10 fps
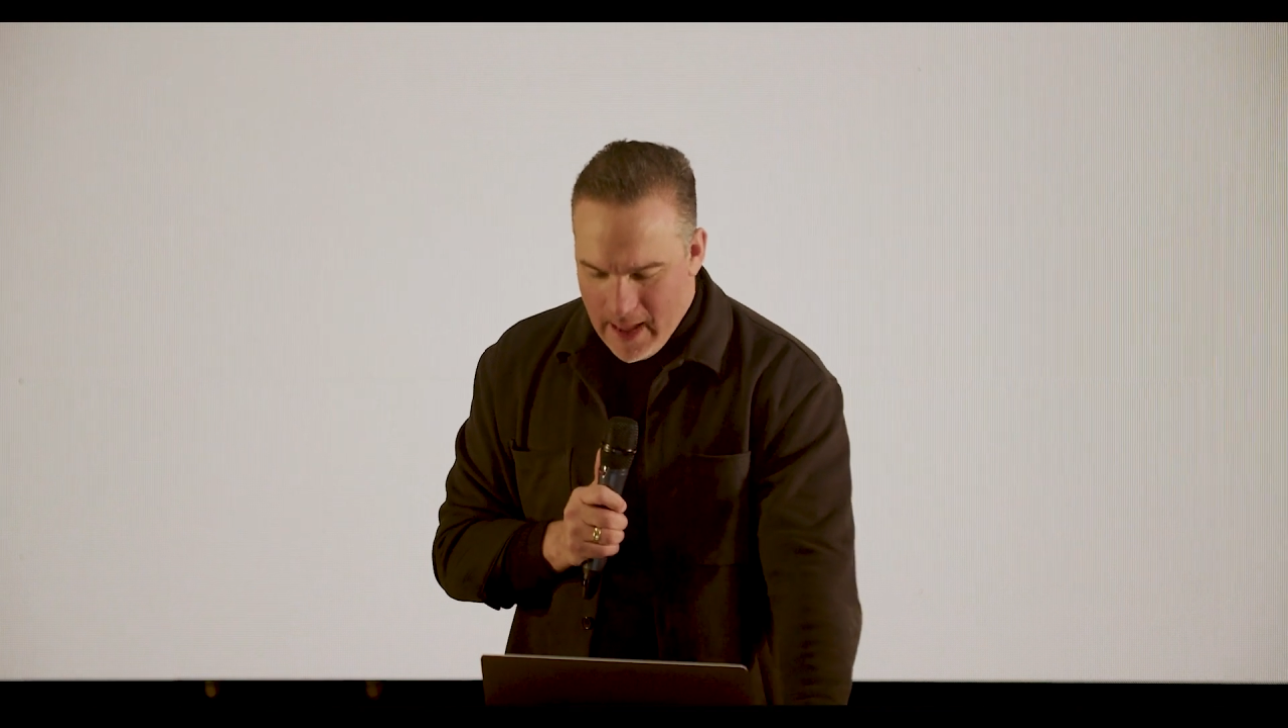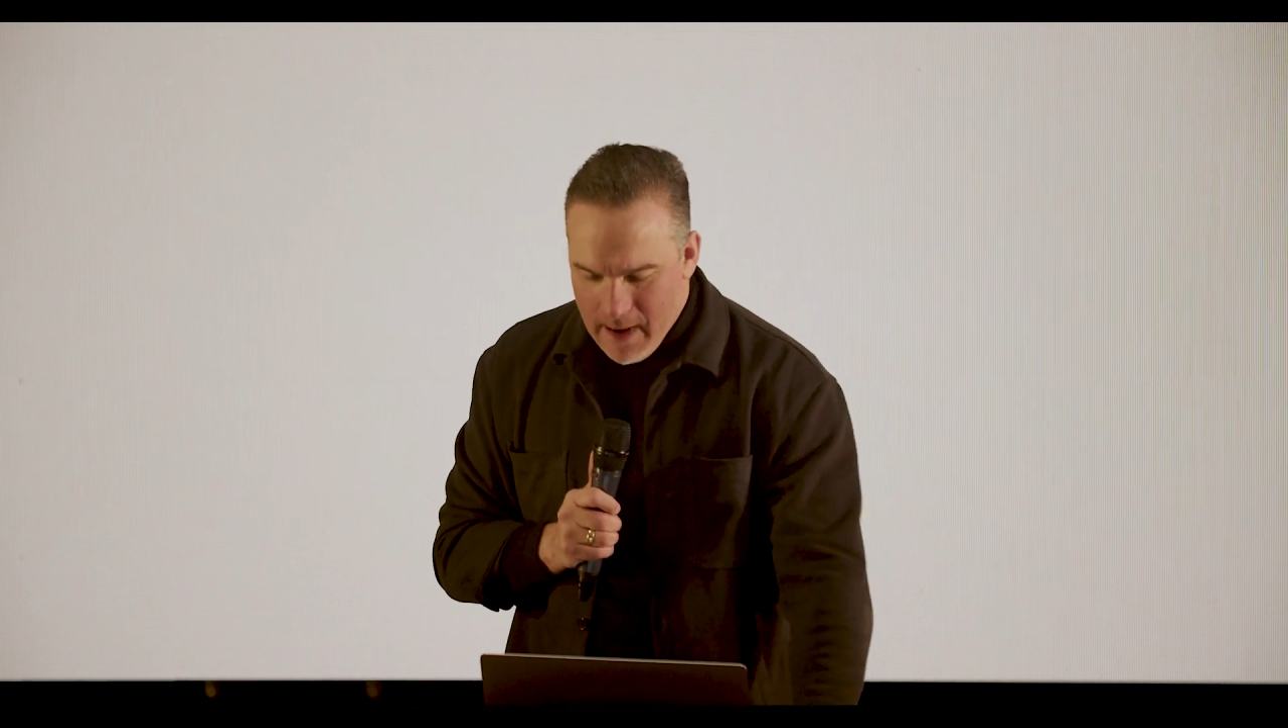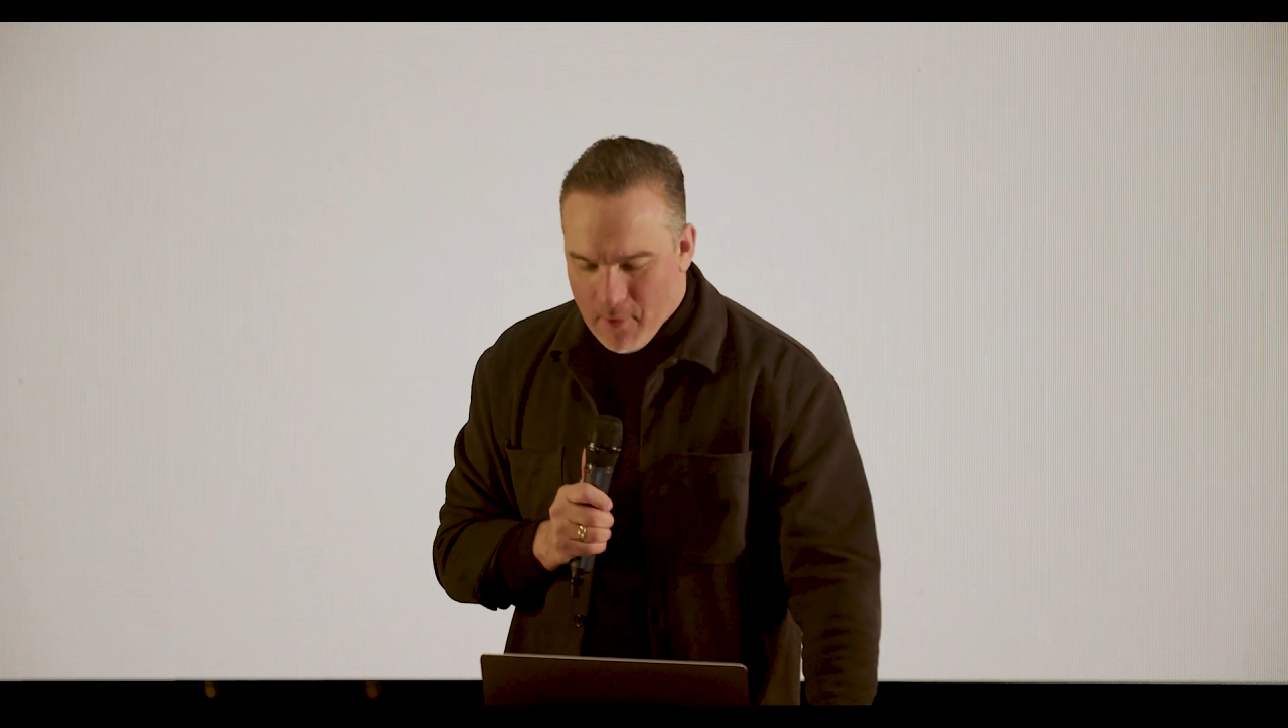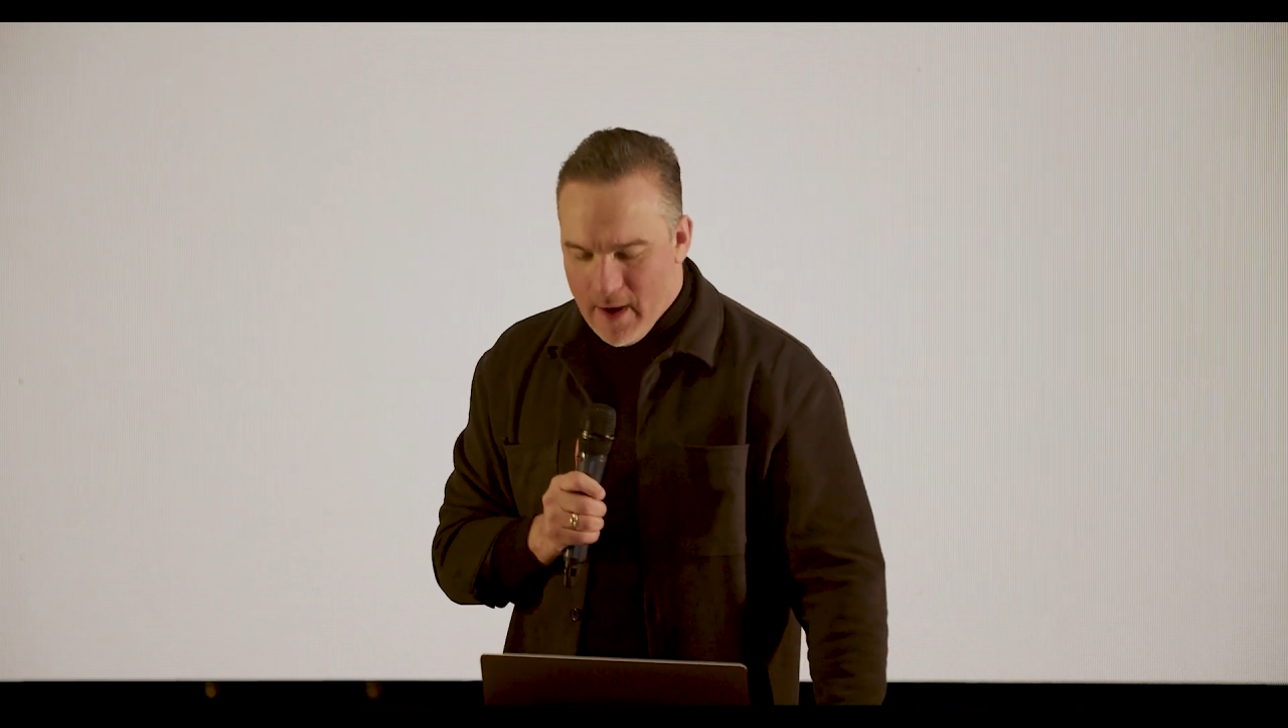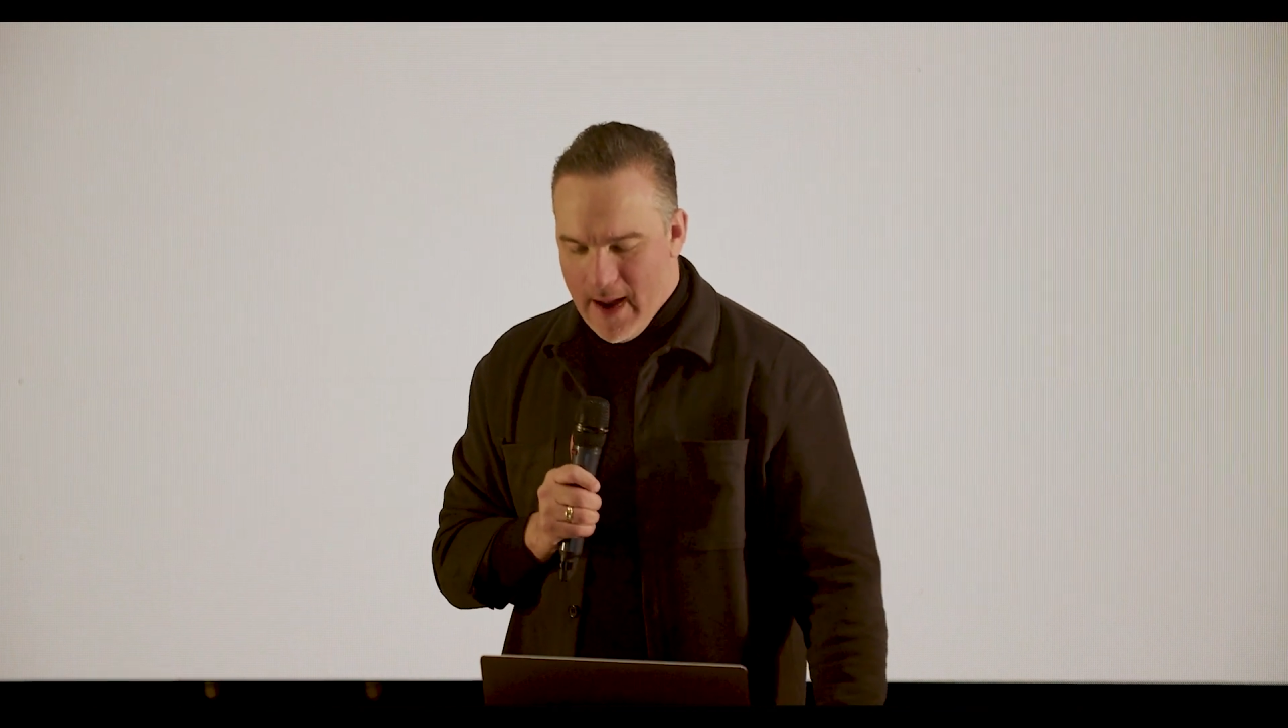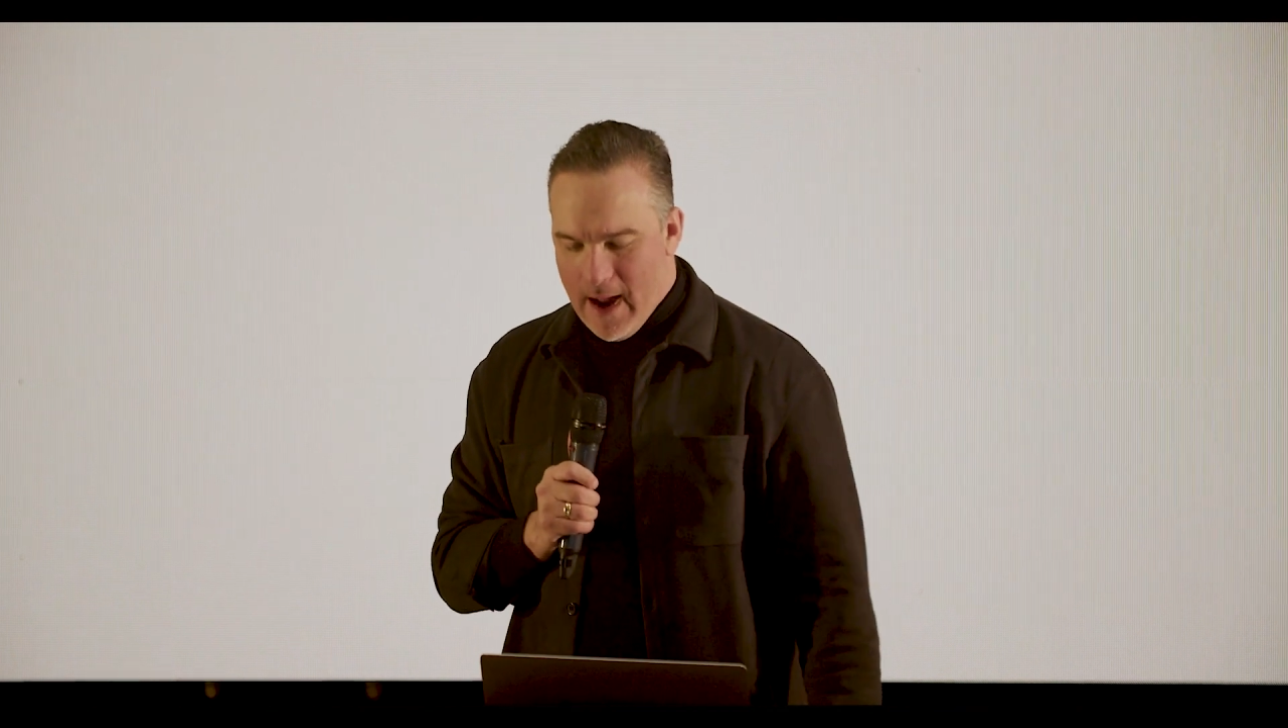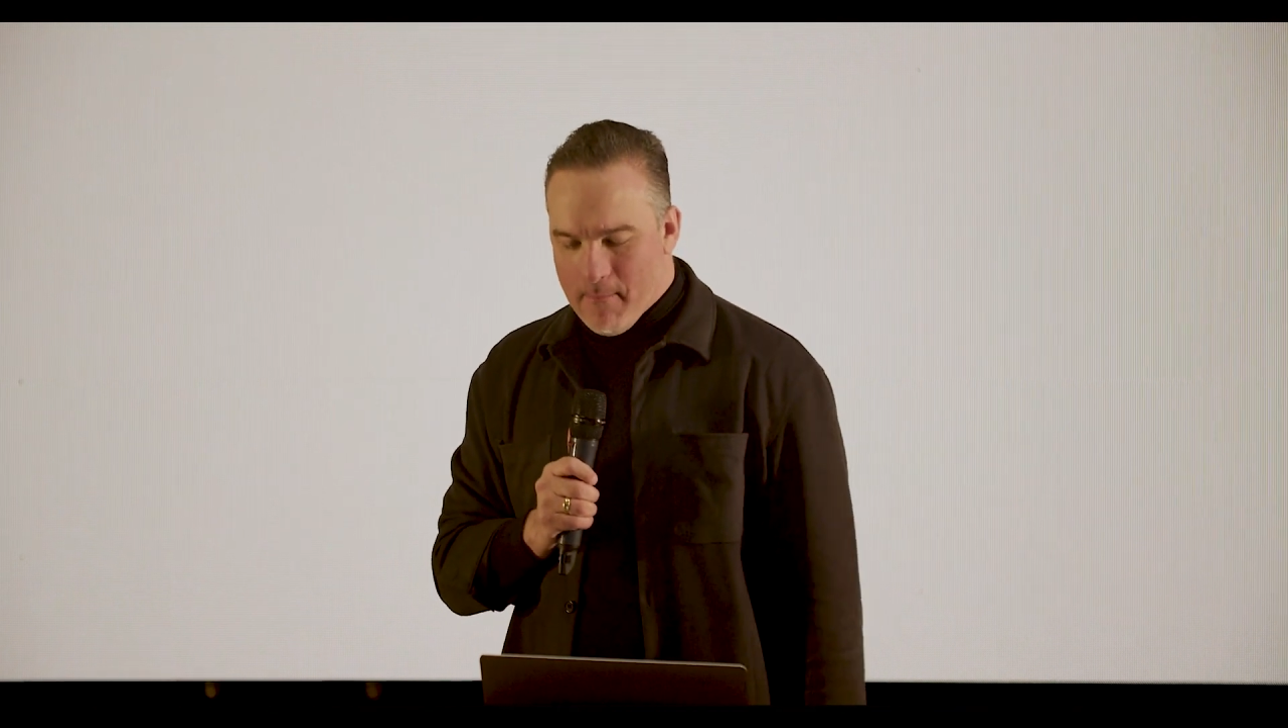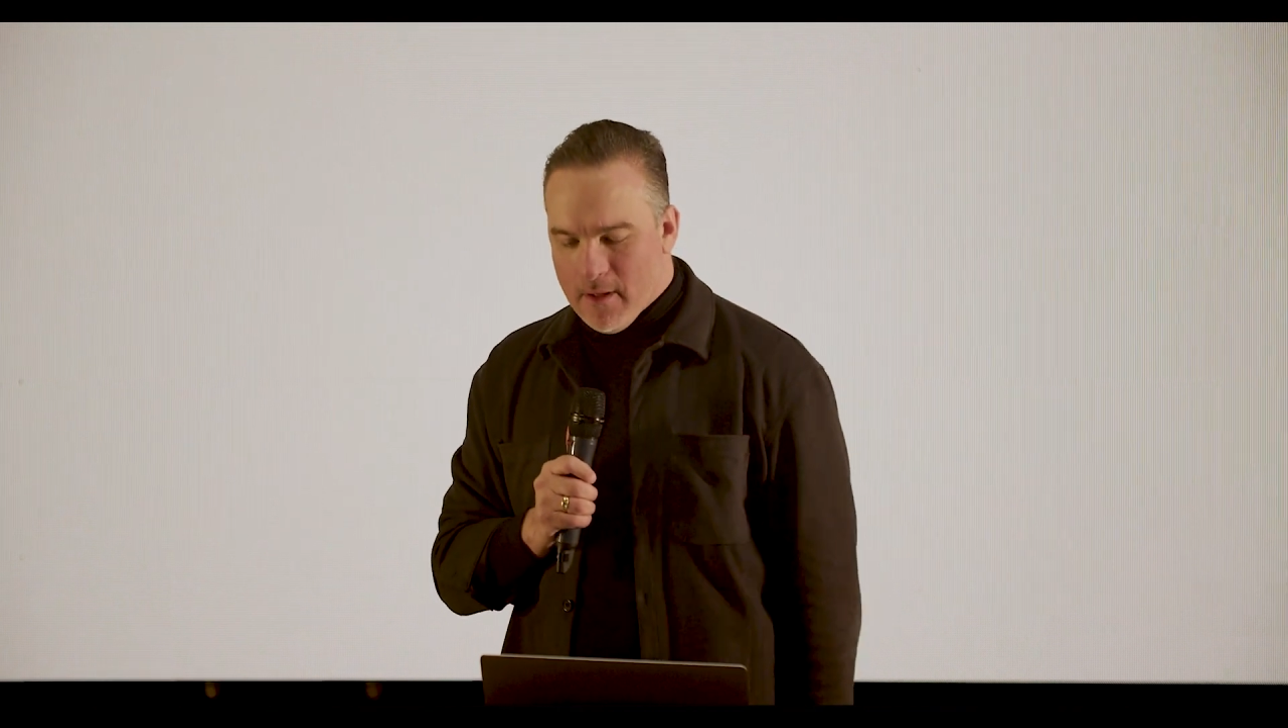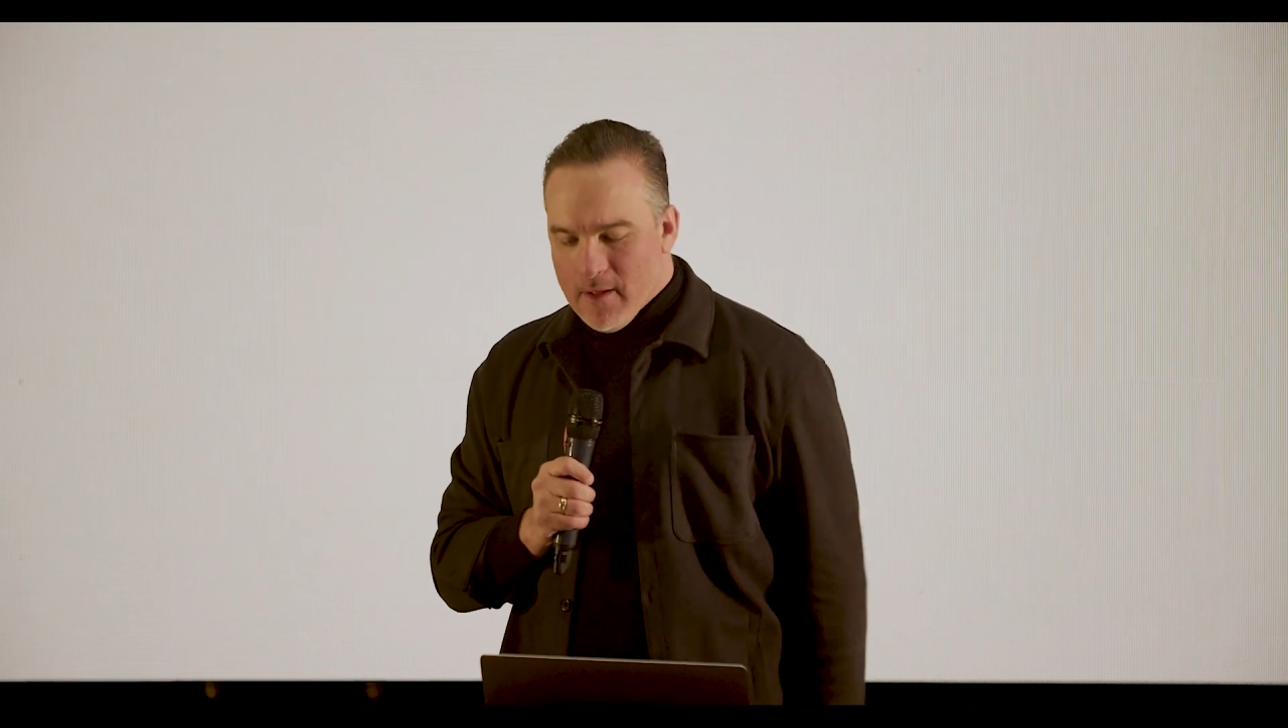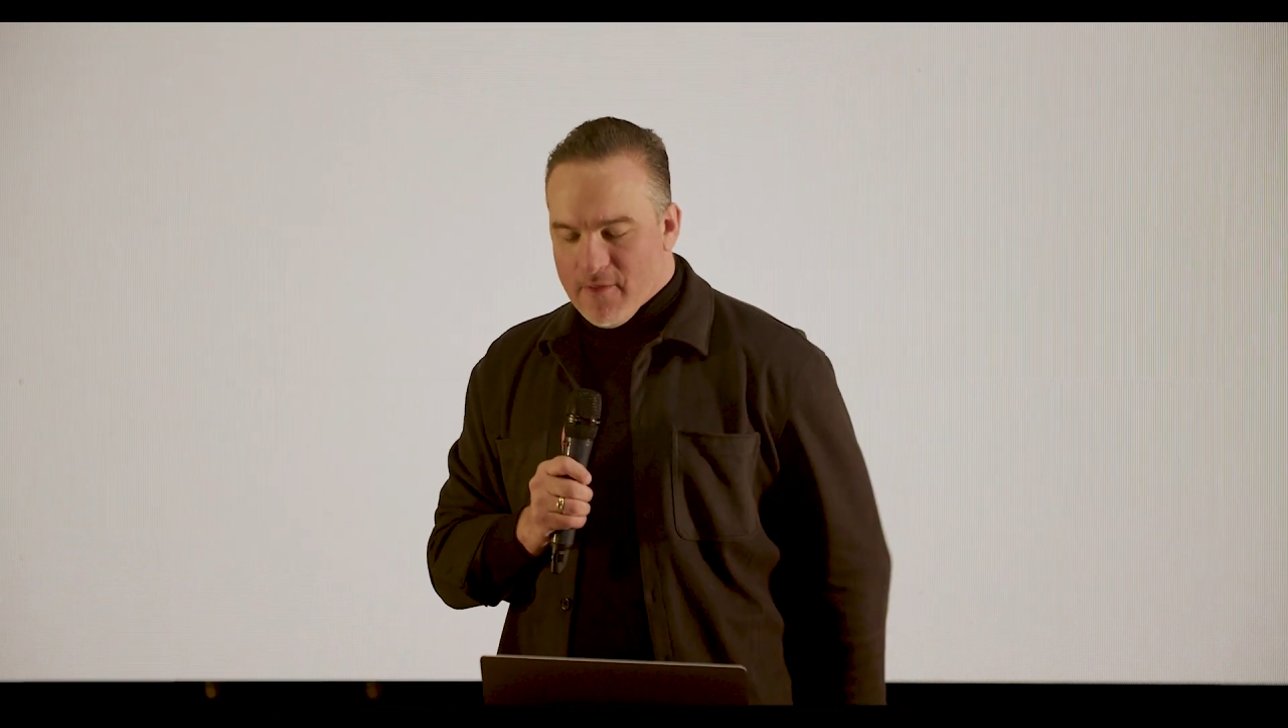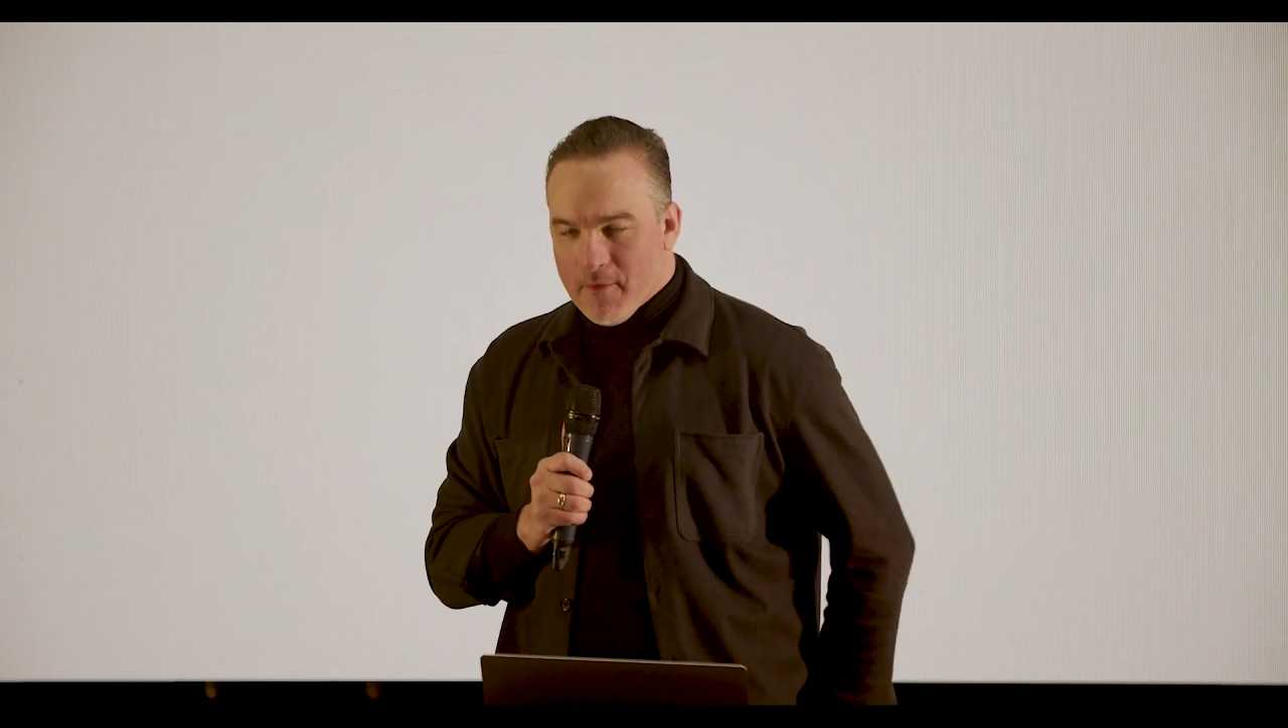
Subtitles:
Abraham,